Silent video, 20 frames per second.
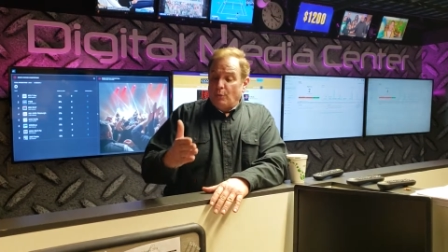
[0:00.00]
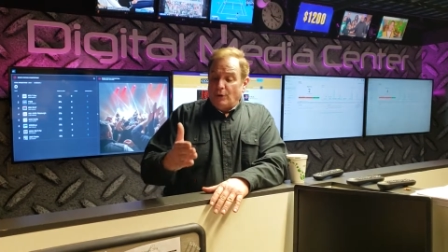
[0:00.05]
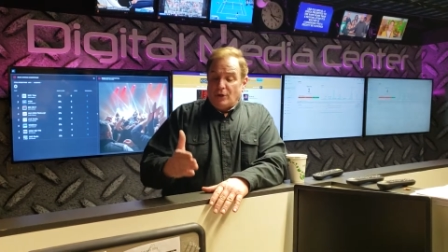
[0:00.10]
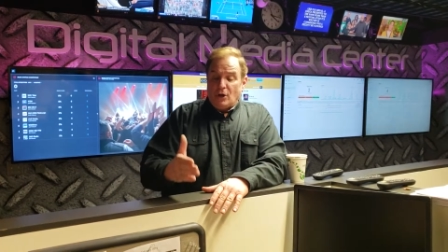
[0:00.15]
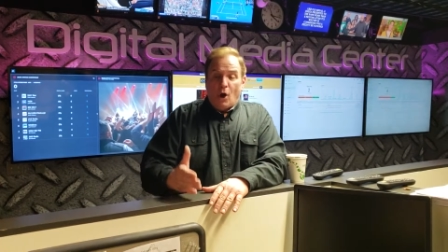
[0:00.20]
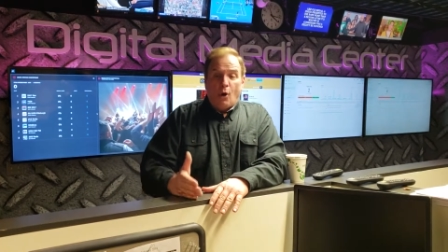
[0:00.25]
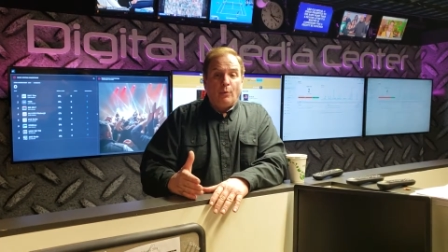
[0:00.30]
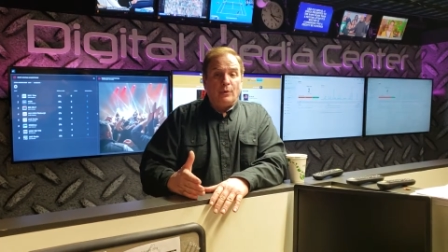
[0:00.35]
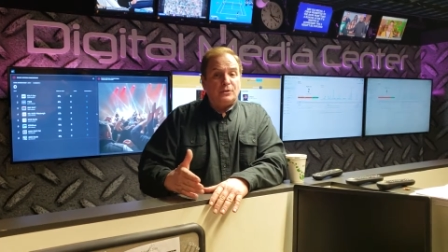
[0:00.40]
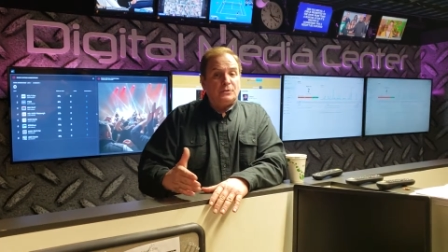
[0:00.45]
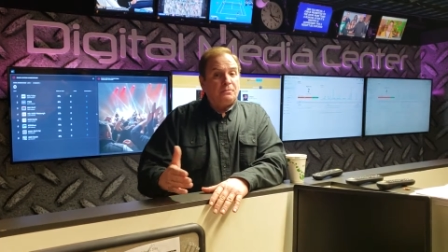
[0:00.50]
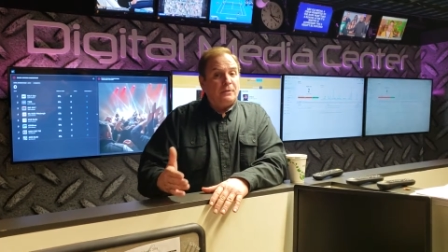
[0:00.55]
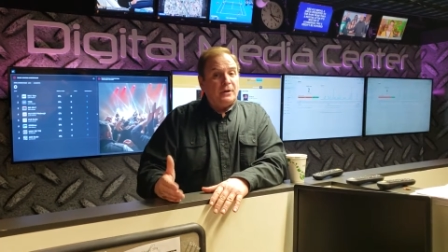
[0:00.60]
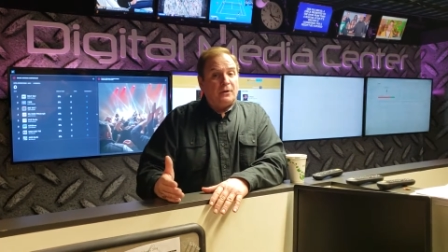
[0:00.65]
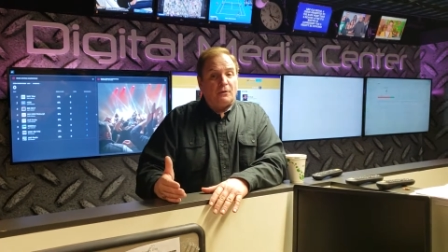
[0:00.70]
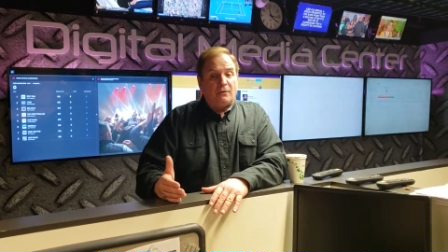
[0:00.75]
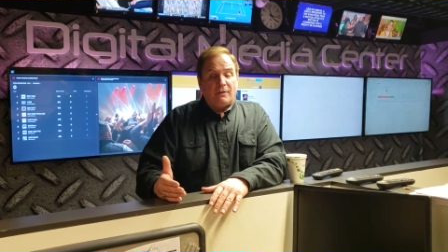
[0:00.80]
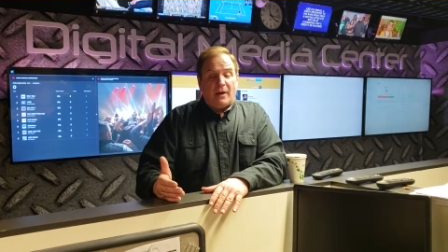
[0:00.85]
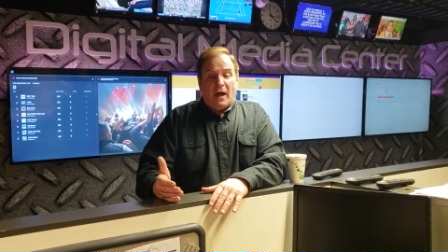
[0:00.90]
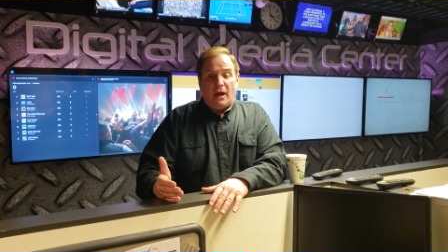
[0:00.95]
We know what
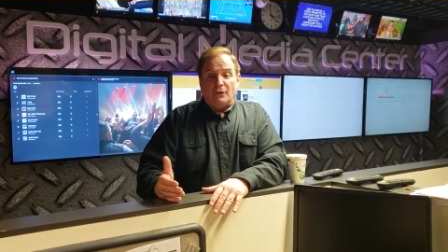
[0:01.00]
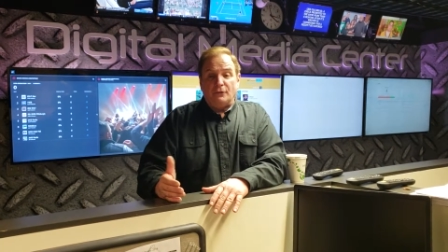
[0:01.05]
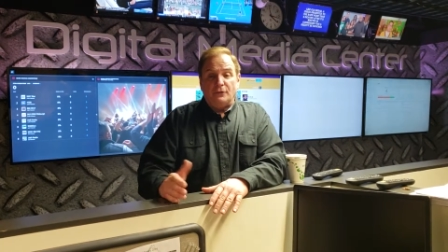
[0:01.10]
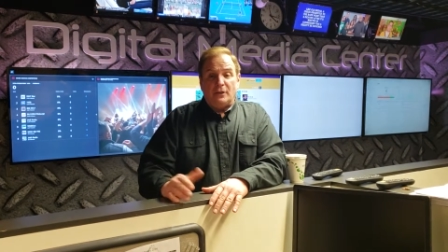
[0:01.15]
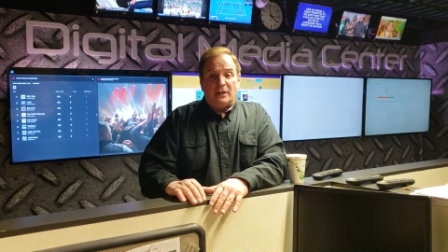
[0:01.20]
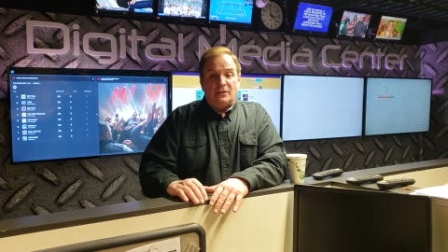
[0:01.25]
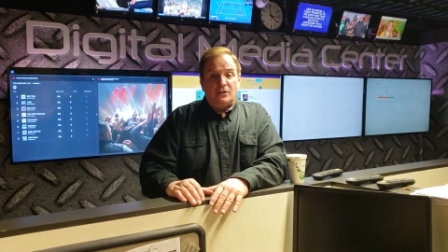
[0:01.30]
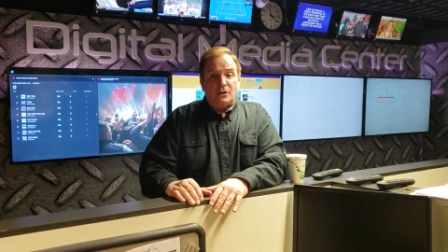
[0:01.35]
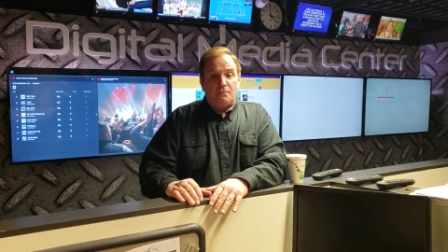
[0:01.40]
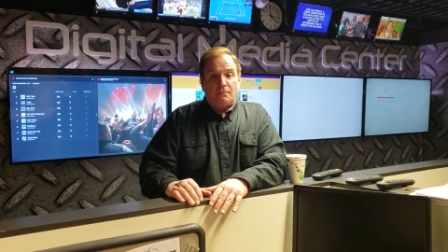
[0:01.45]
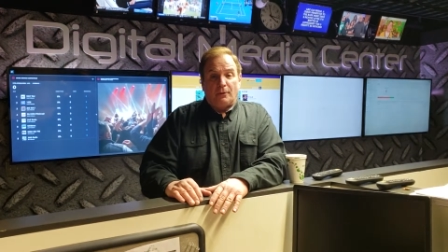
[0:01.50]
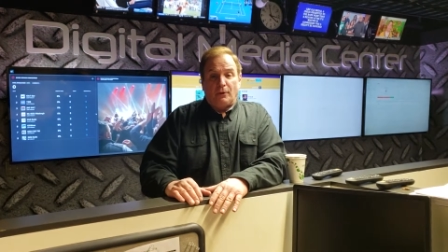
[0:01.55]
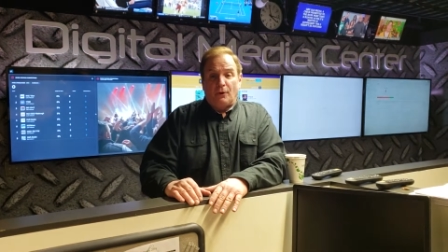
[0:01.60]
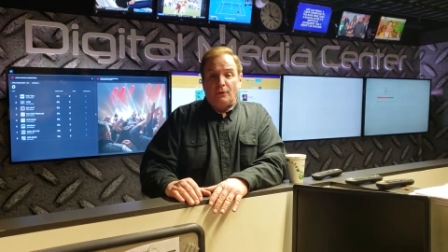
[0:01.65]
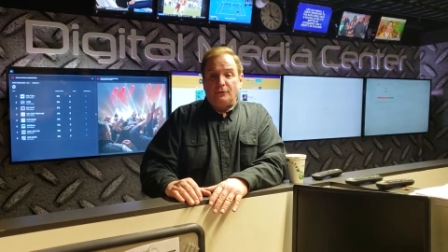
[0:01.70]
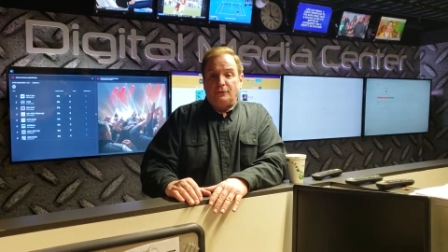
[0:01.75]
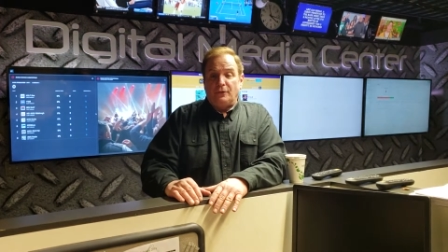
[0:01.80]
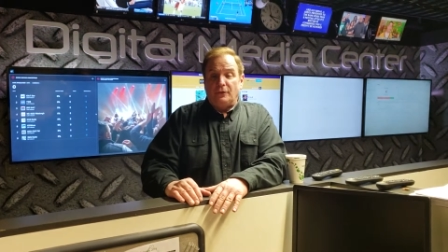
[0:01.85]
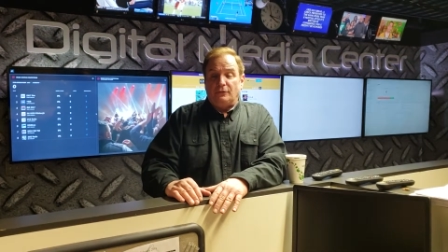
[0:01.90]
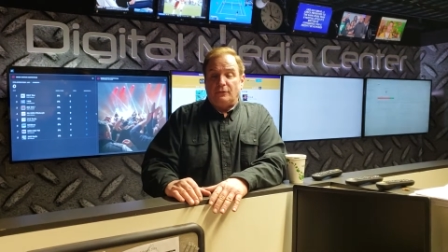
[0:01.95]
Speaker of the House Nancy
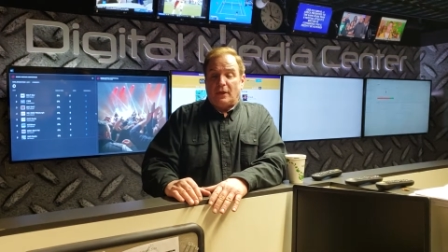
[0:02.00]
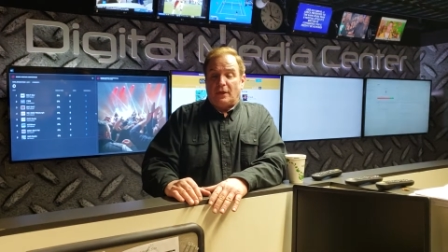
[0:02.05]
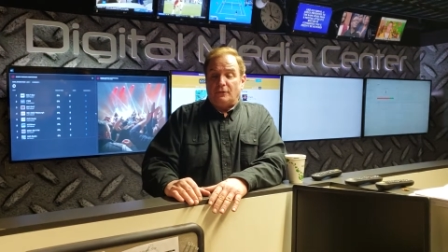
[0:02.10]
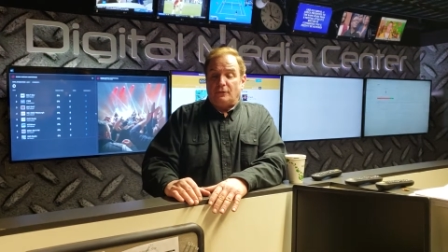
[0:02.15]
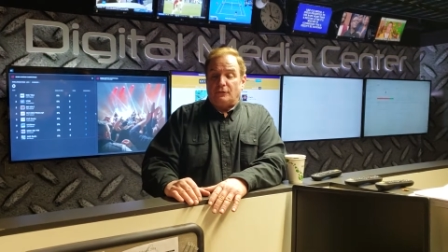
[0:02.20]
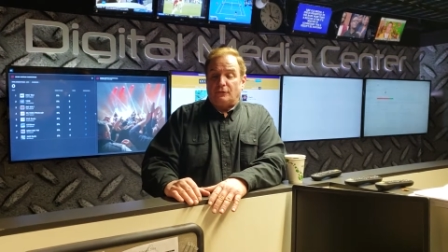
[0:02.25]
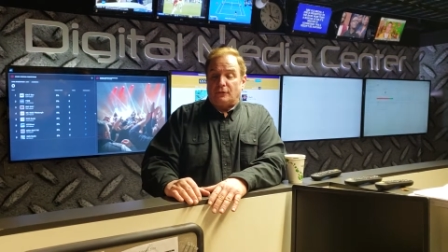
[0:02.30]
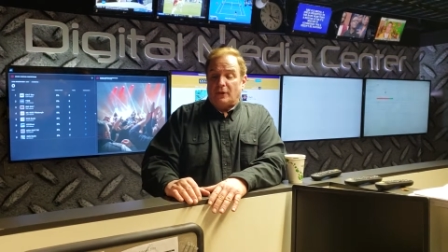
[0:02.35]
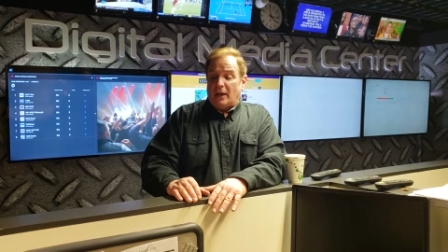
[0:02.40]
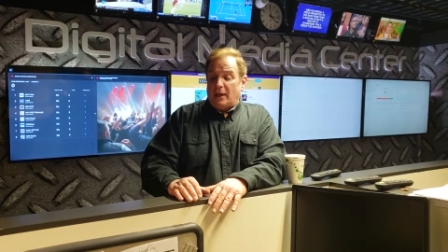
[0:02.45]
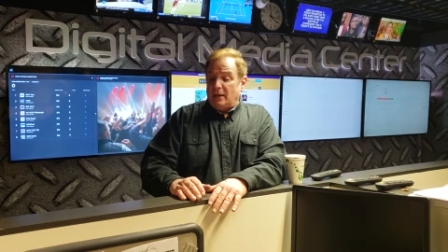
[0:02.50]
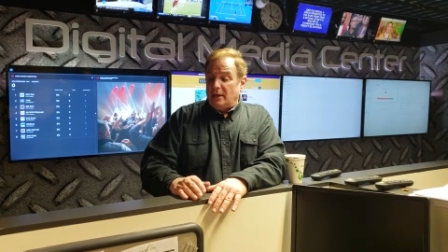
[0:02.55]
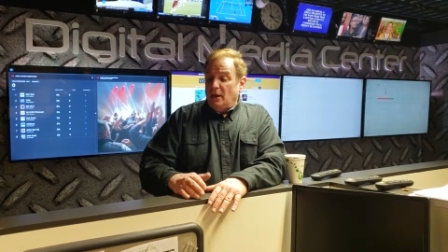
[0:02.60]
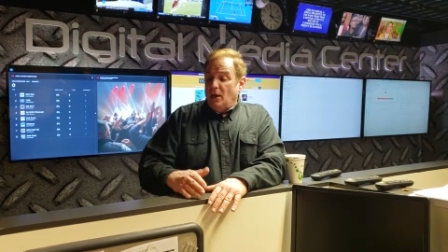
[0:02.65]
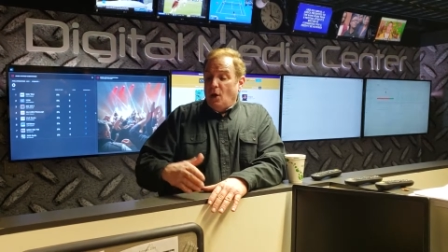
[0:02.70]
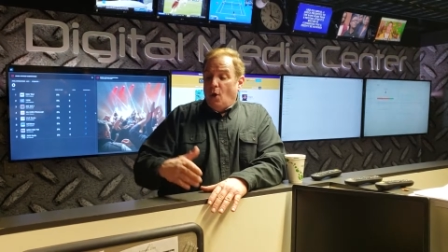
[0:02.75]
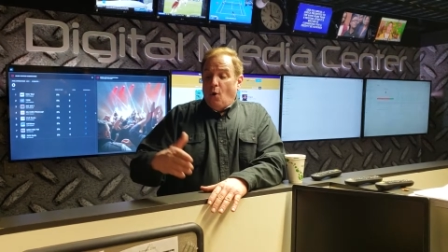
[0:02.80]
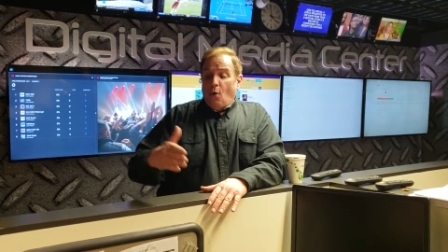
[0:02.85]
Pelosi's had to say,